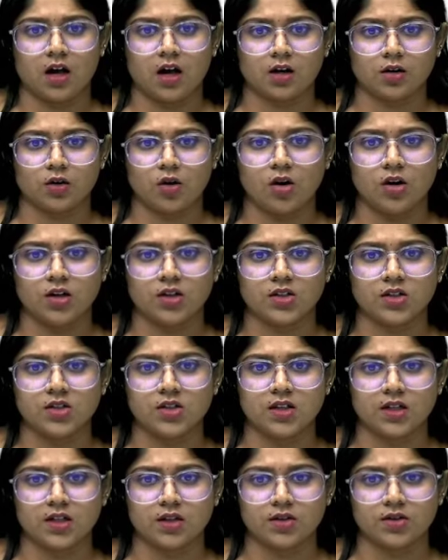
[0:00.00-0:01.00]

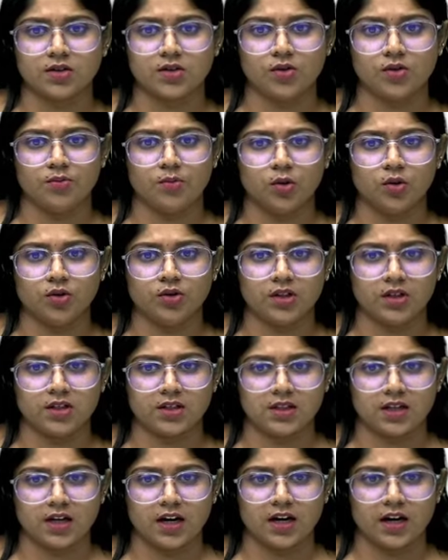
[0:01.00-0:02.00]
acknowledges the interest of both
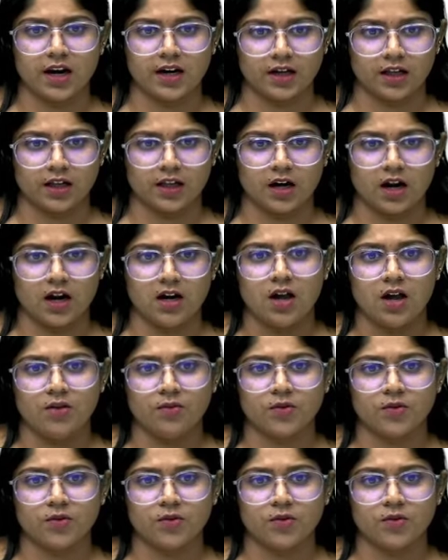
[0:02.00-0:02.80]
Israel and Iran,